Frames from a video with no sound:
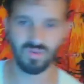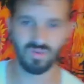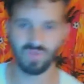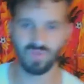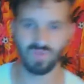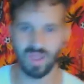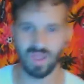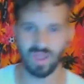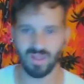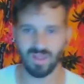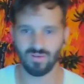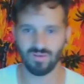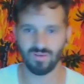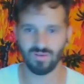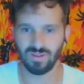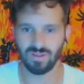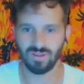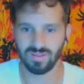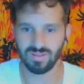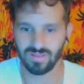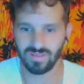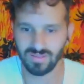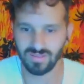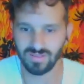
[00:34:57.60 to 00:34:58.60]
down,
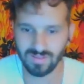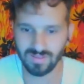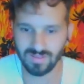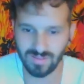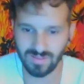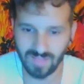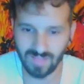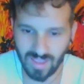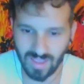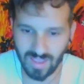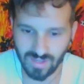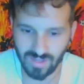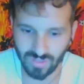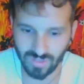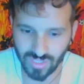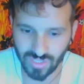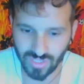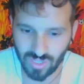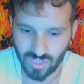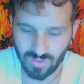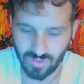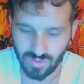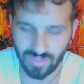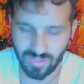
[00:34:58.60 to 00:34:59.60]
and you'll
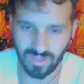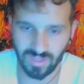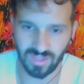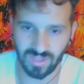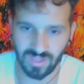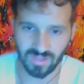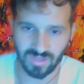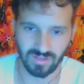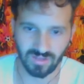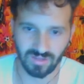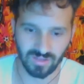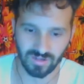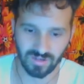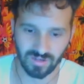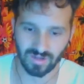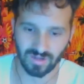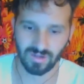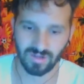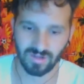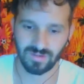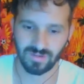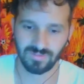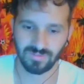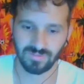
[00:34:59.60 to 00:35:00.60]
start thinking clear.
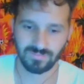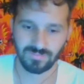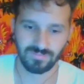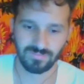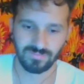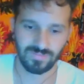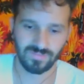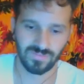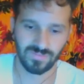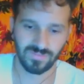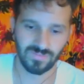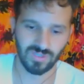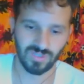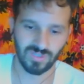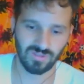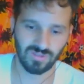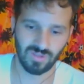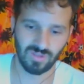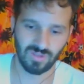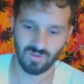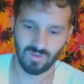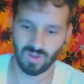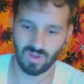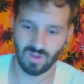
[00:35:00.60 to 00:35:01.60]

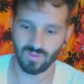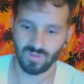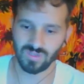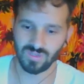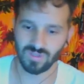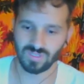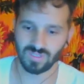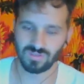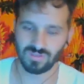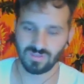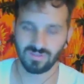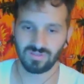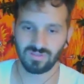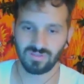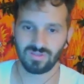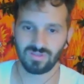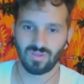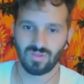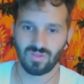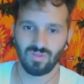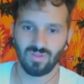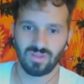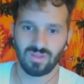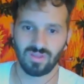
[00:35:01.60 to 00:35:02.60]
Don't always
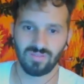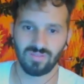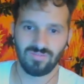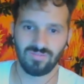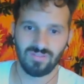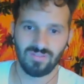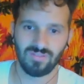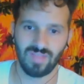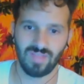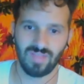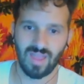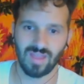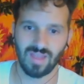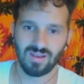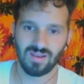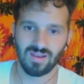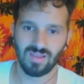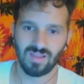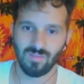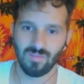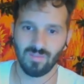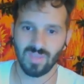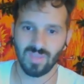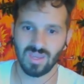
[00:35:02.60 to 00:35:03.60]
go looking for that
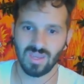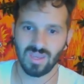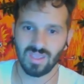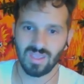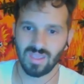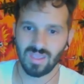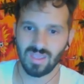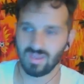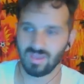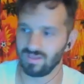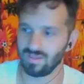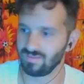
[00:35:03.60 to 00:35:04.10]
immediate